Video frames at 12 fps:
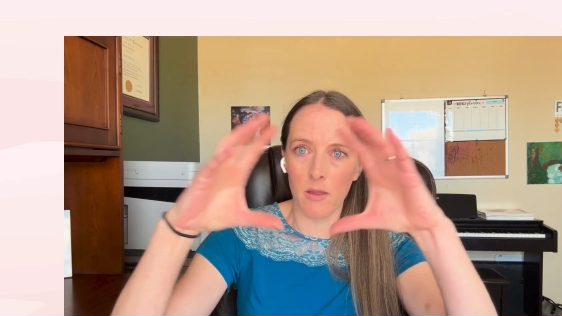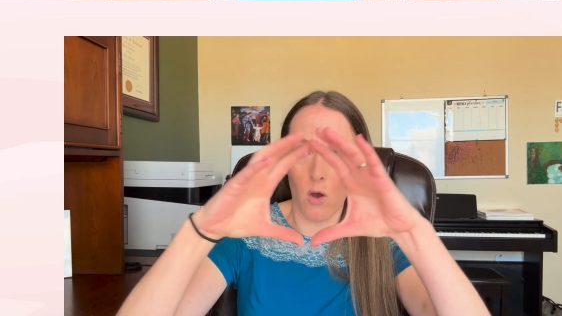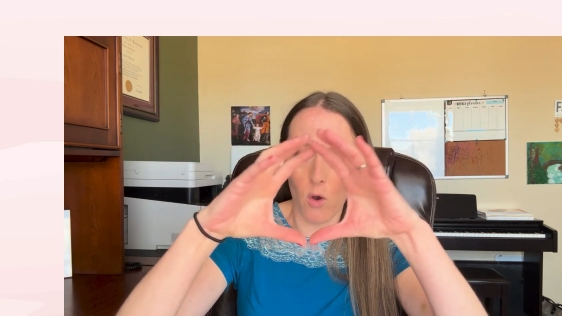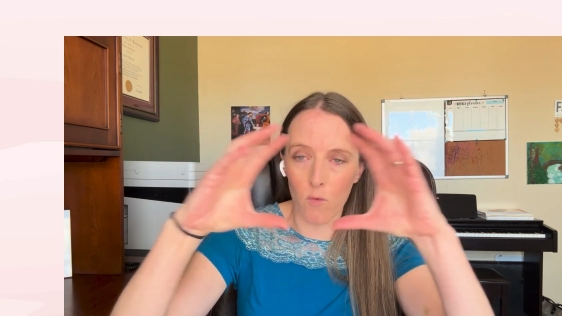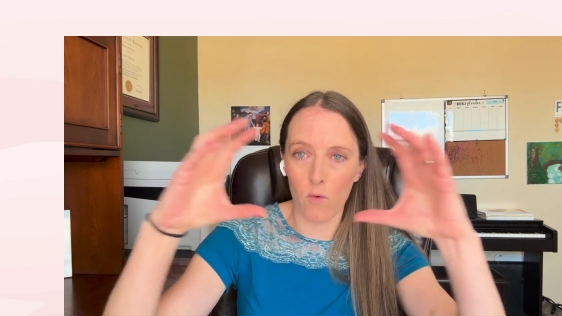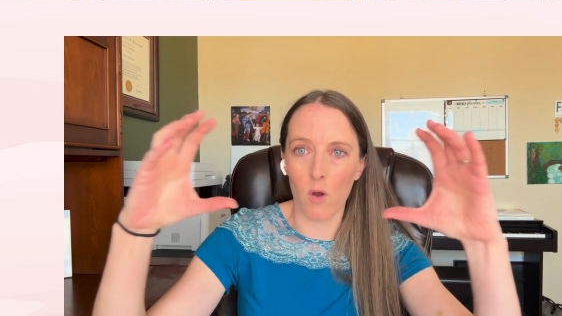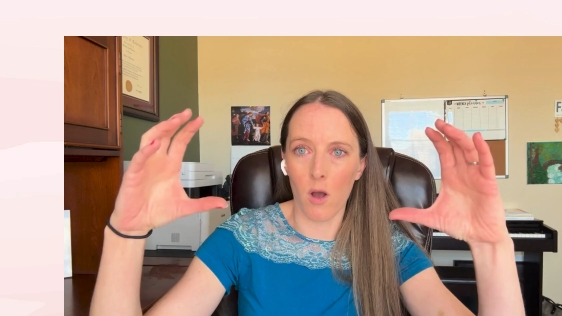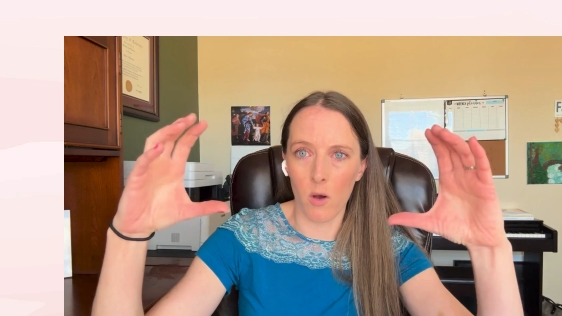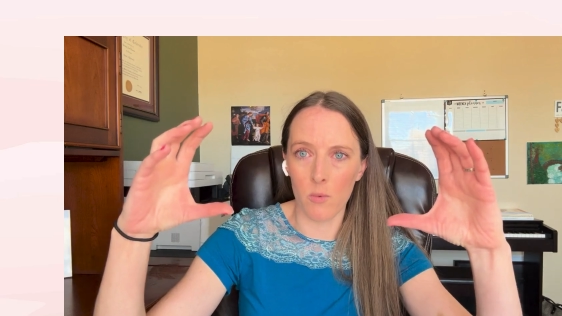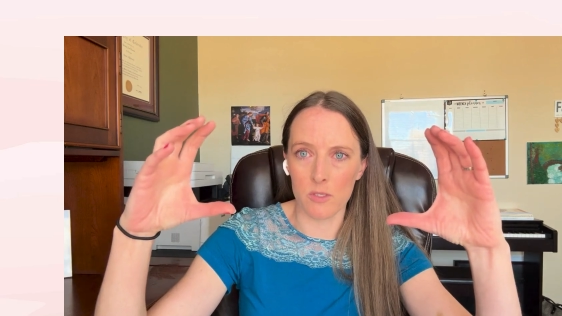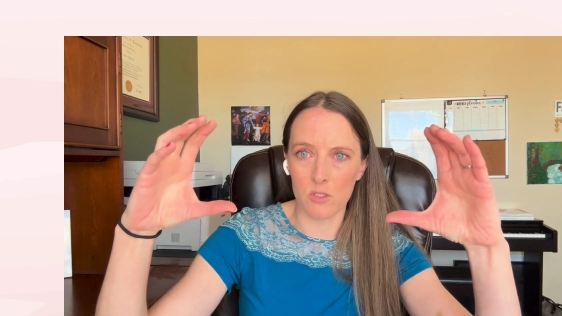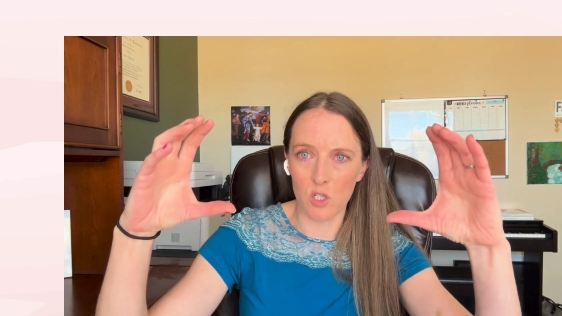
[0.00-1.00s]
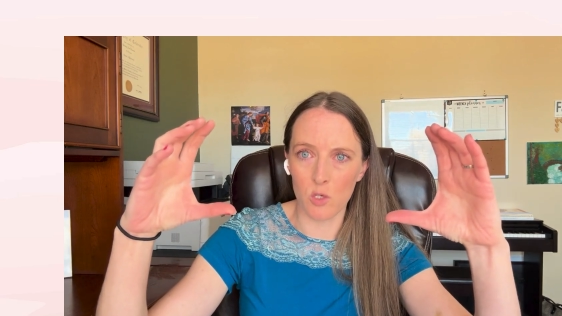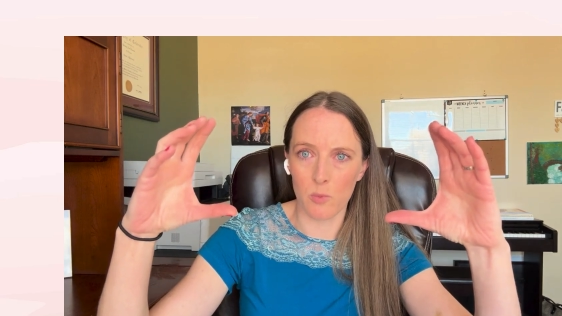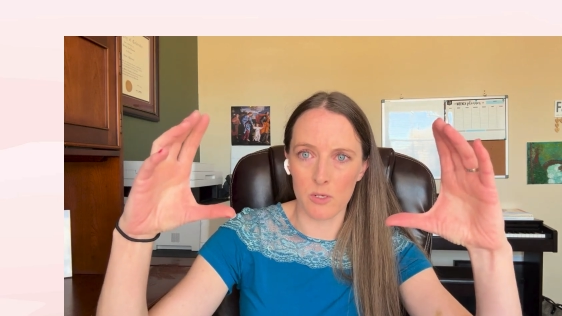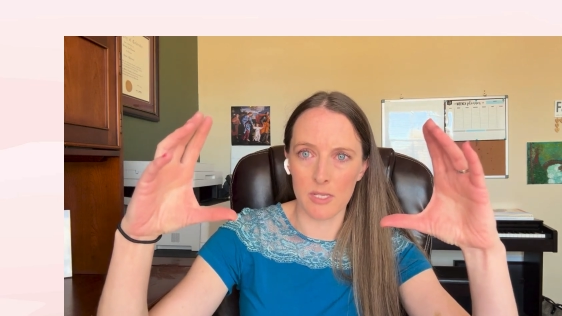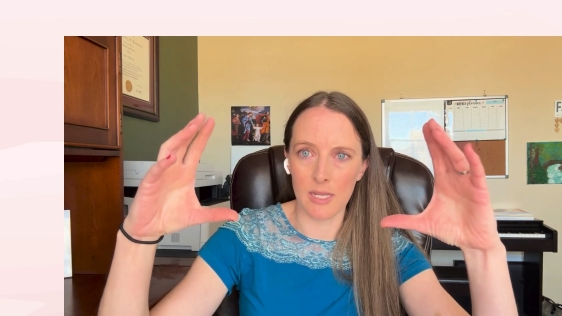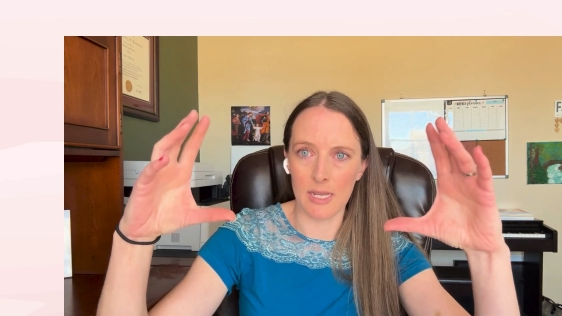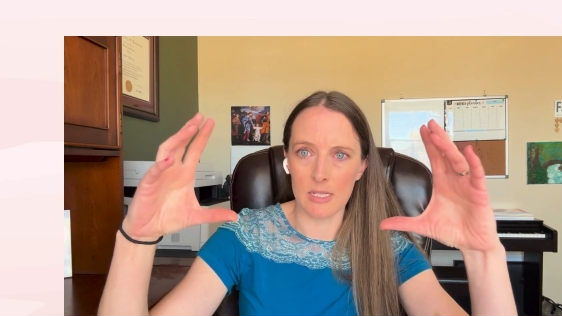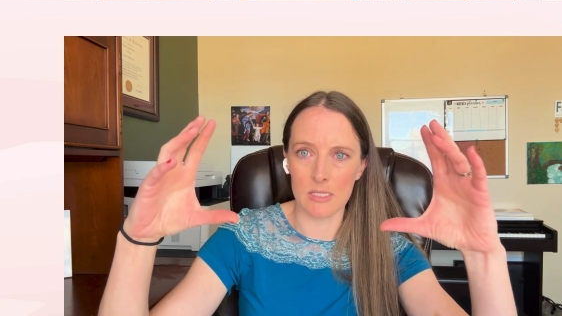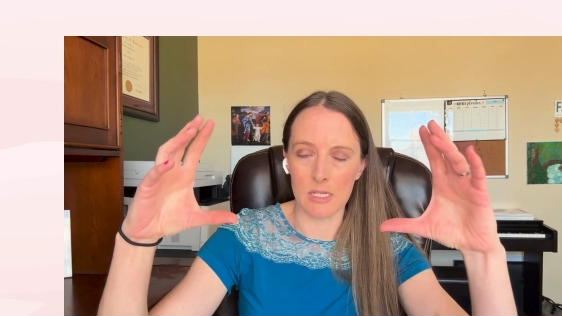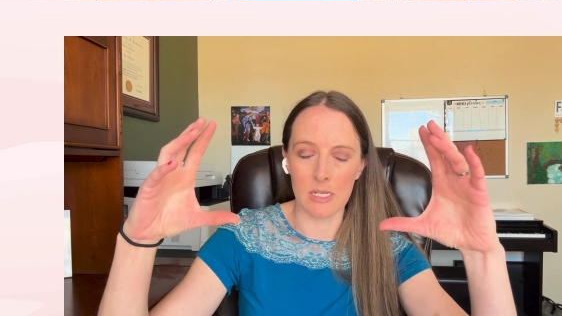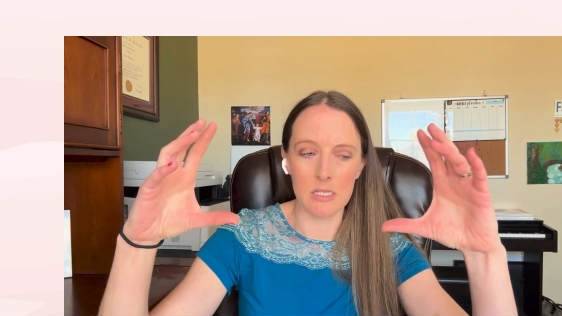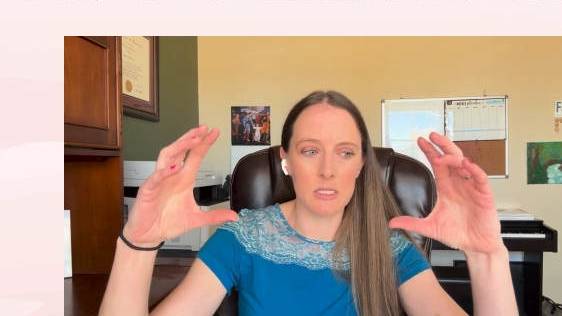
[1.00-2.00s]
overall was 2%
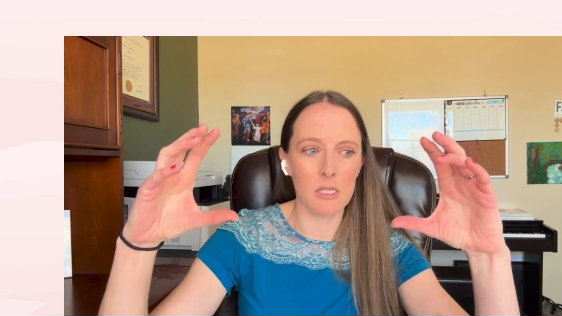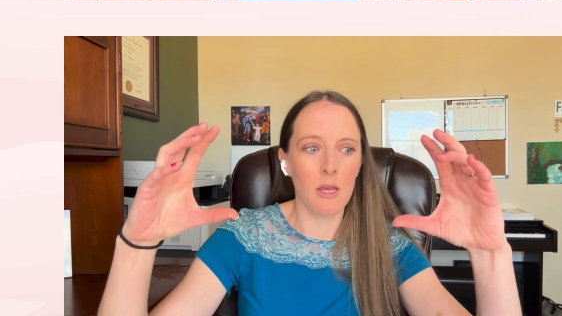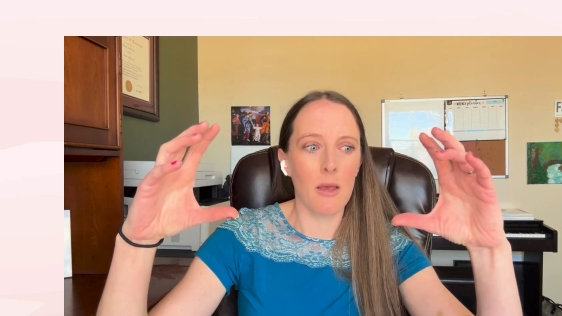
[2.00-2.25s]
incidence,